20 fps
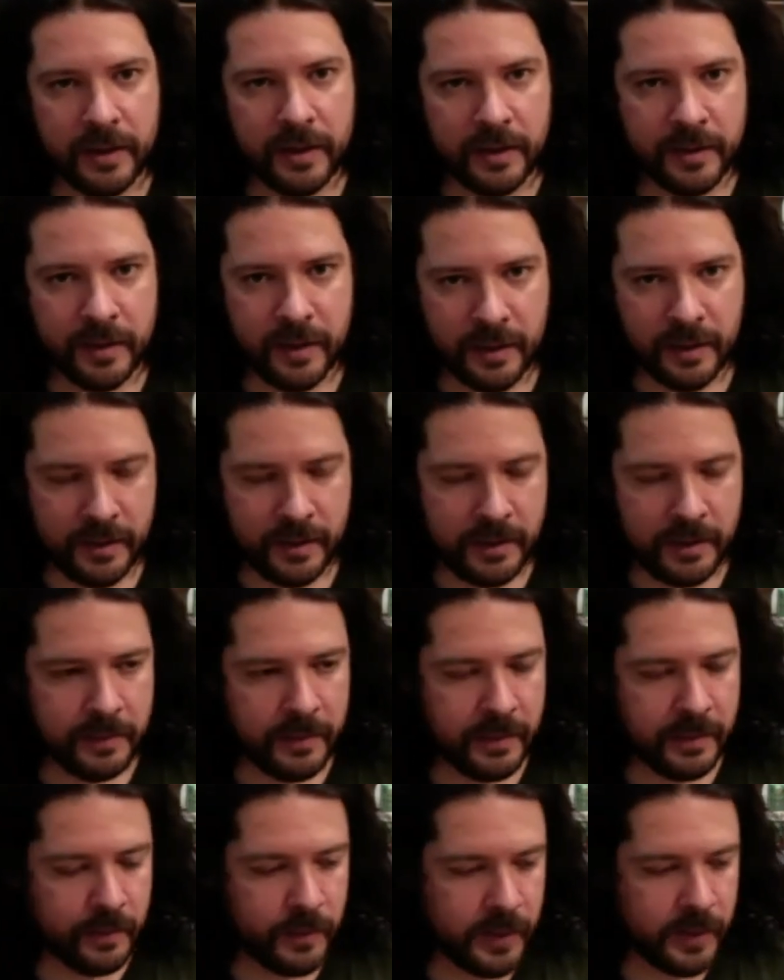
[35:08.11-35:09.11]
in
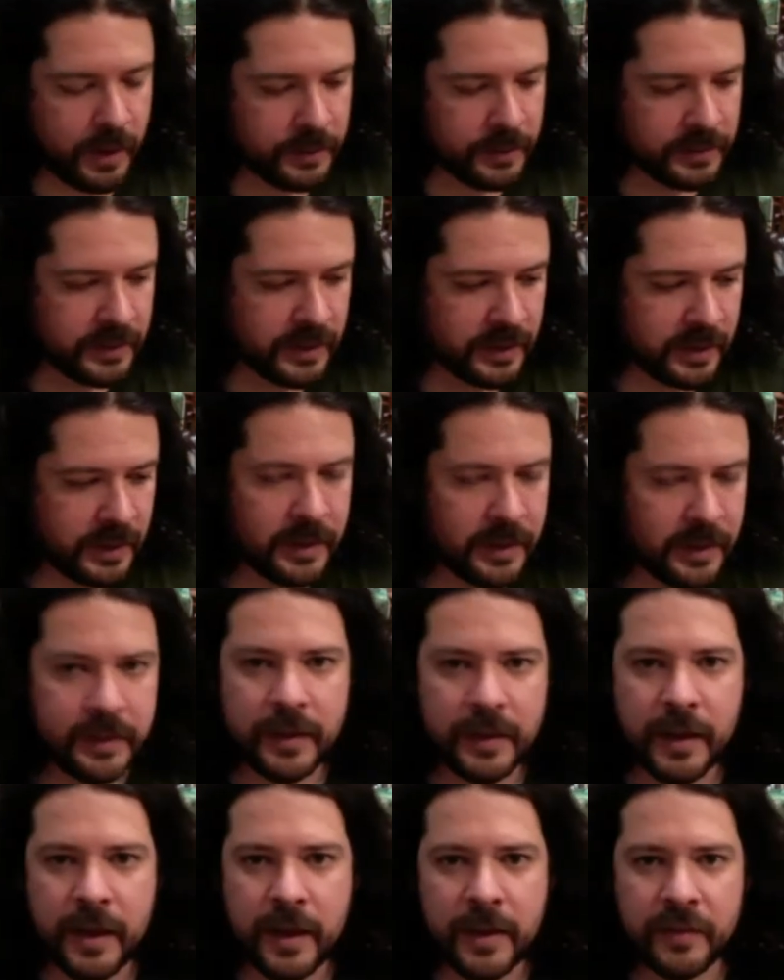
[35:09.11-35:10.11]
in, when I was a
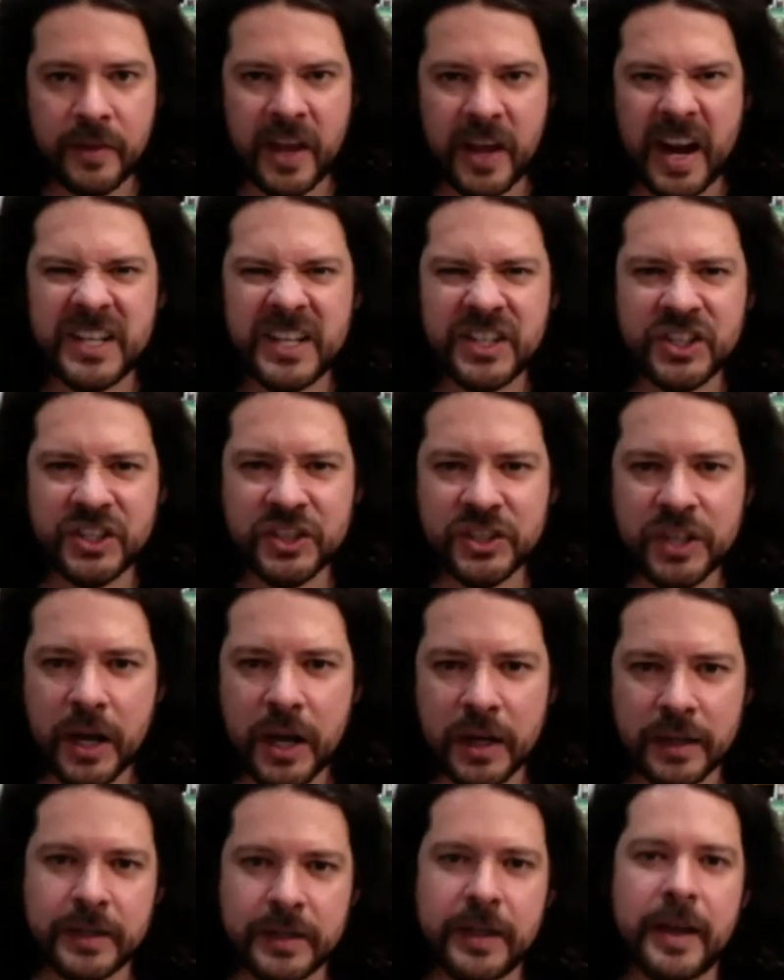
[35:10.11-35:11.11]
kid that I
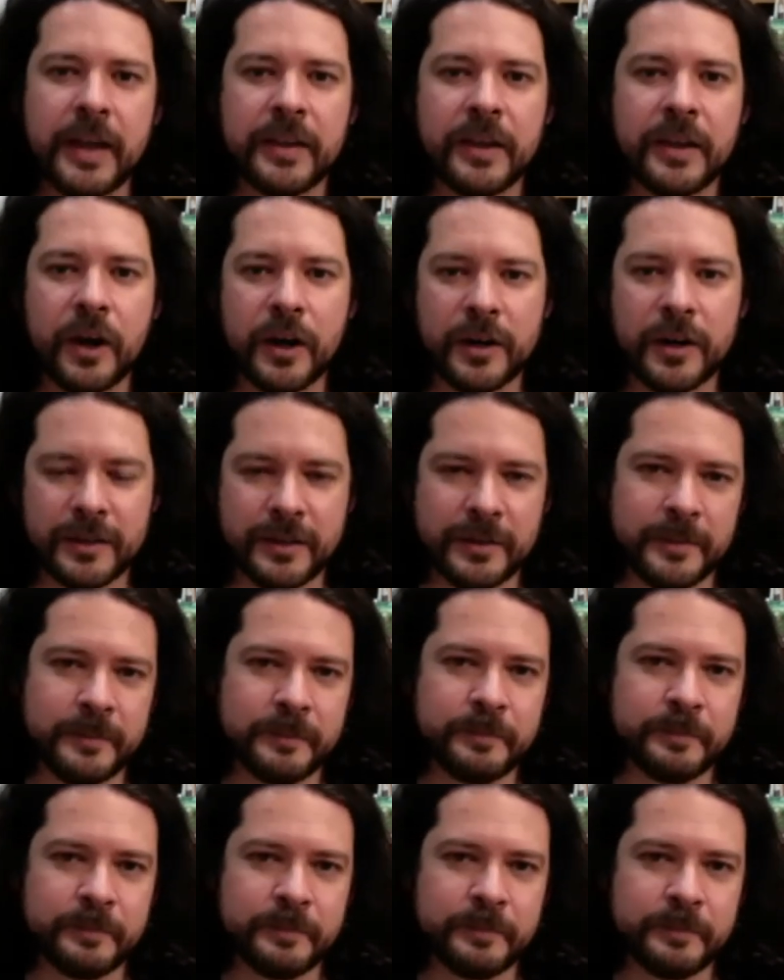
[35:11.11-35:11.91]
sucked at art.